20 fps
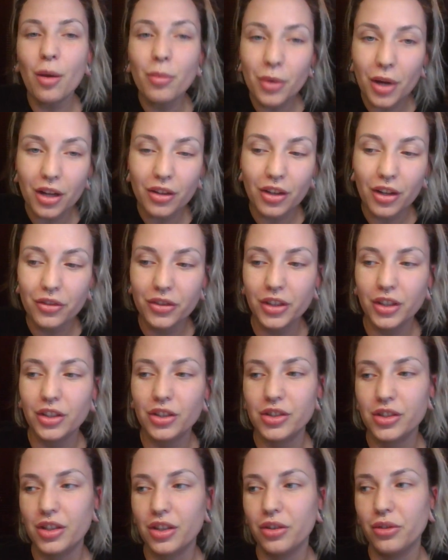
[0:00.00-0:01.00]
not loving
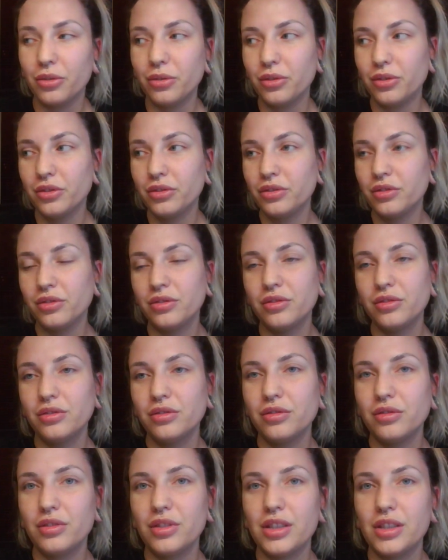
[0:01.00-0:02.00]
yourself.
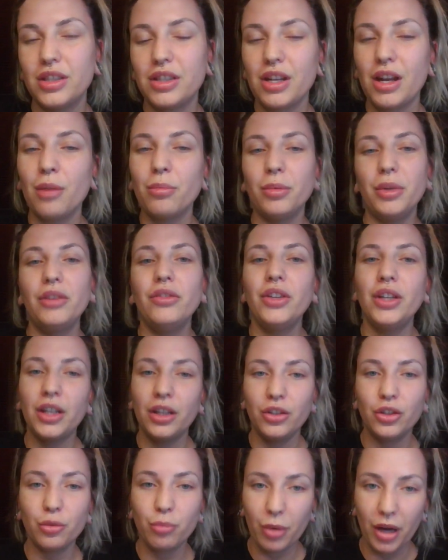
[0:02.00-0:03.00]
Stop living
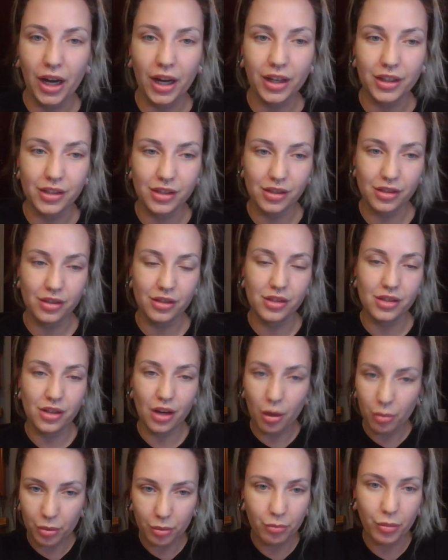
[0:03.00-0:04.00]
in your past.
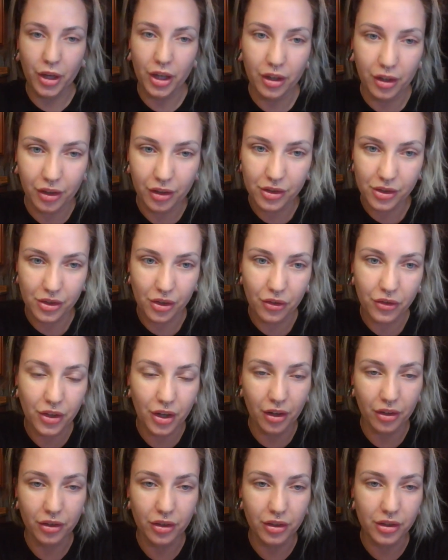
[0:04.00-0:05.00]
Stop comparing yourself
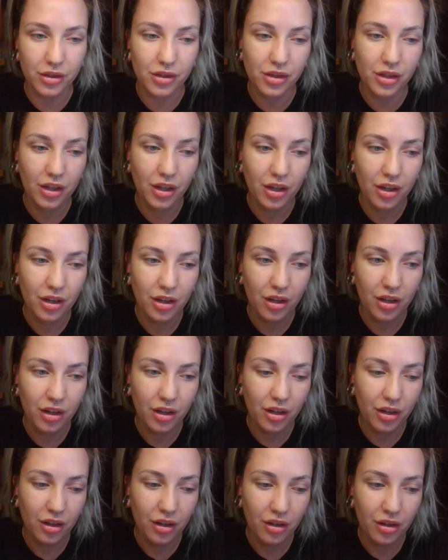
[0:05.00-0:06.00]
to others.
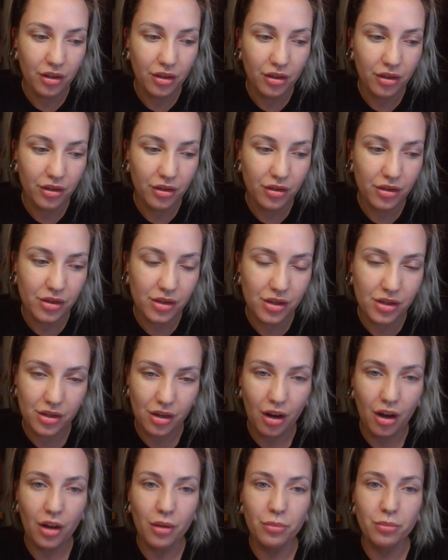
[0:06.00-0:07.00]

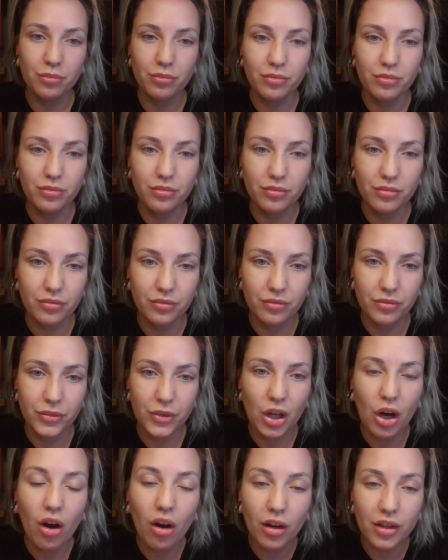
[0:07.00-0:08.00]
Stop
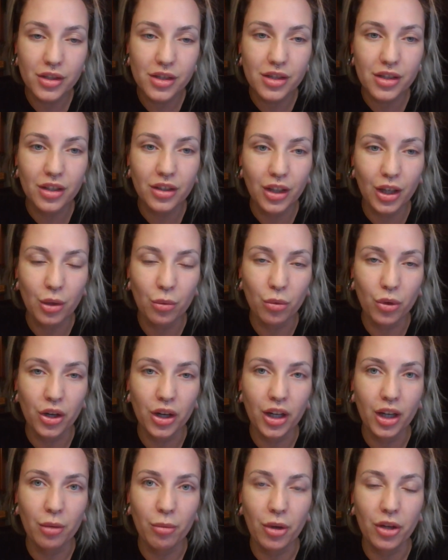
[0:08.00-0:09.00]
constantly
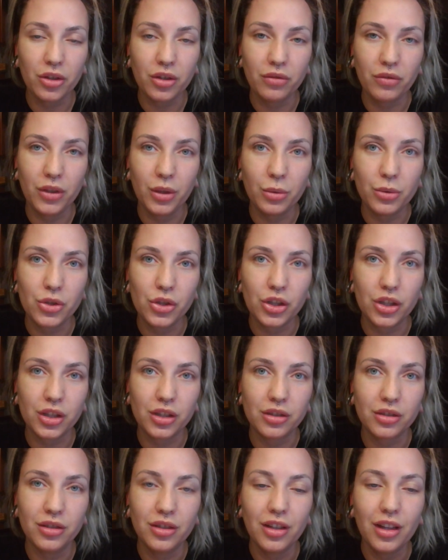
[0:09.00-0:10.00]
worrying about the
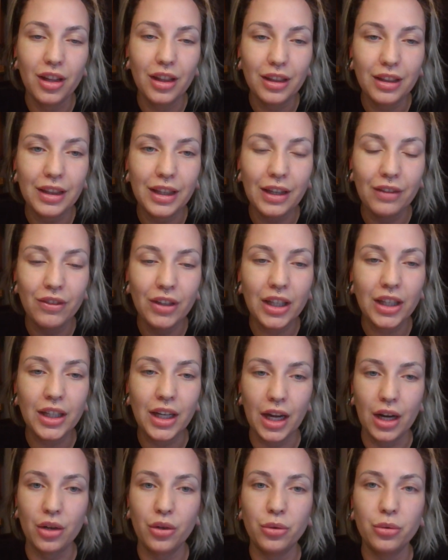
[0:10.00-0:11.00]
future. Live in
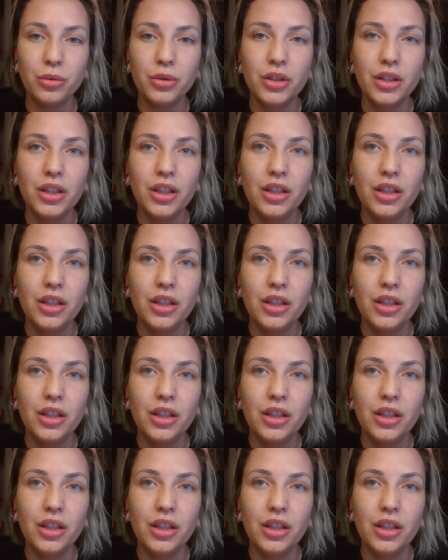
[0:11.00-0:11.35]
now,